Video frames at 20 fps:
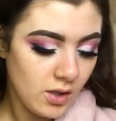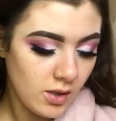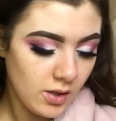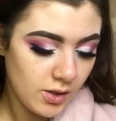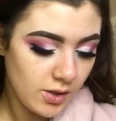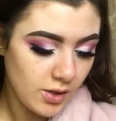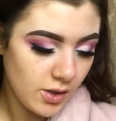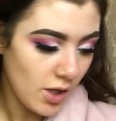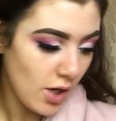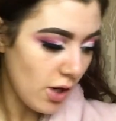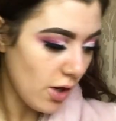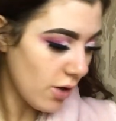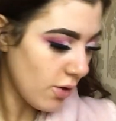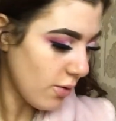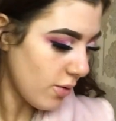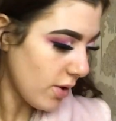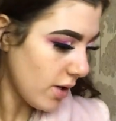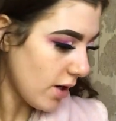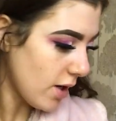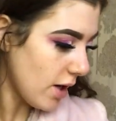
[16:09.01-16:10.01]

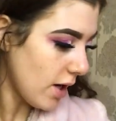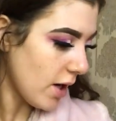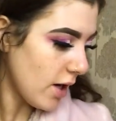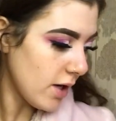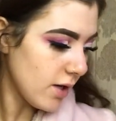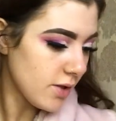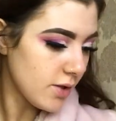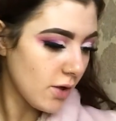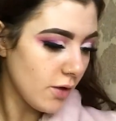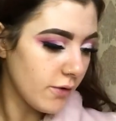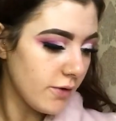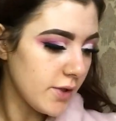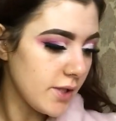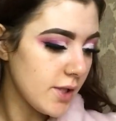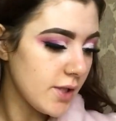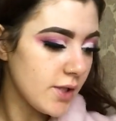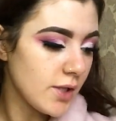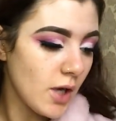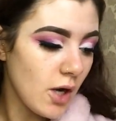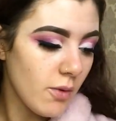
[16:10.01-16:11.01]
So obviously
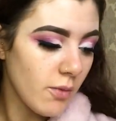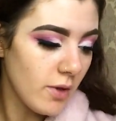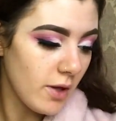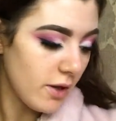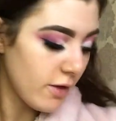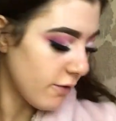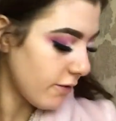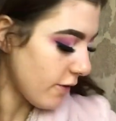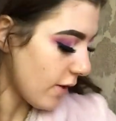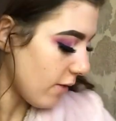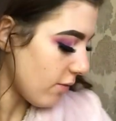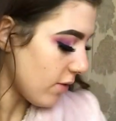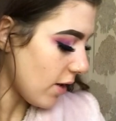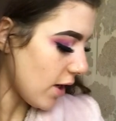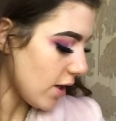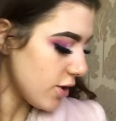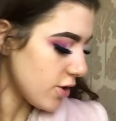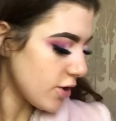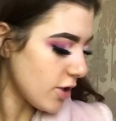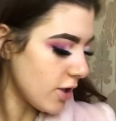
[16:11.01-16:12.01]
start with
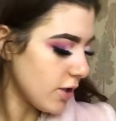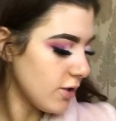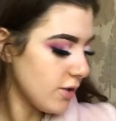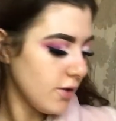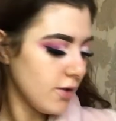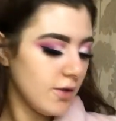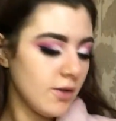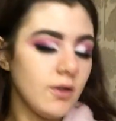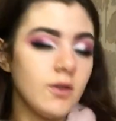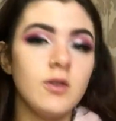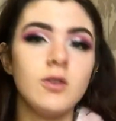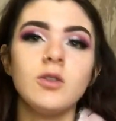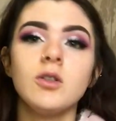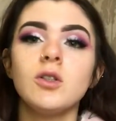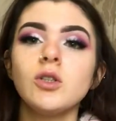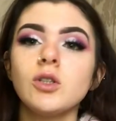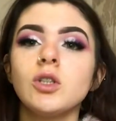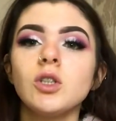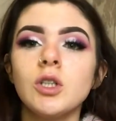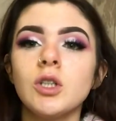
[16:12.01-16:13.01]
foundation.
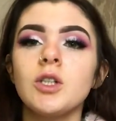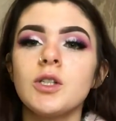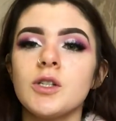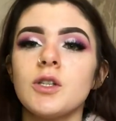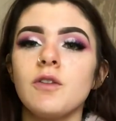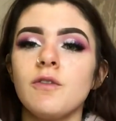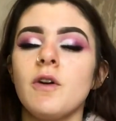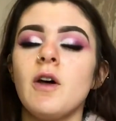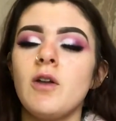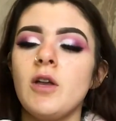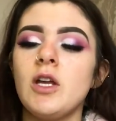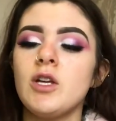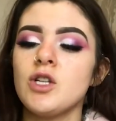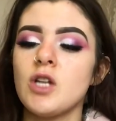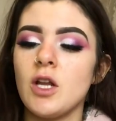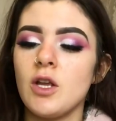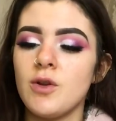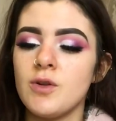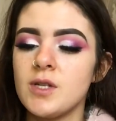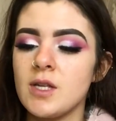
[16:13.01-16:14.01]
So the foundation
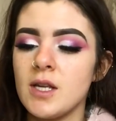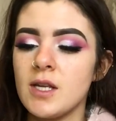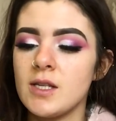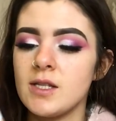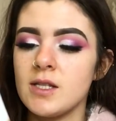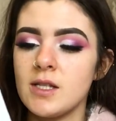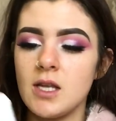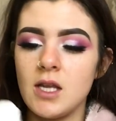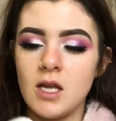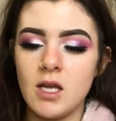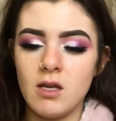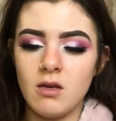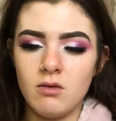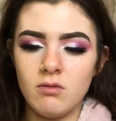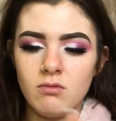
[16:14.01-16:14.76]
I use is the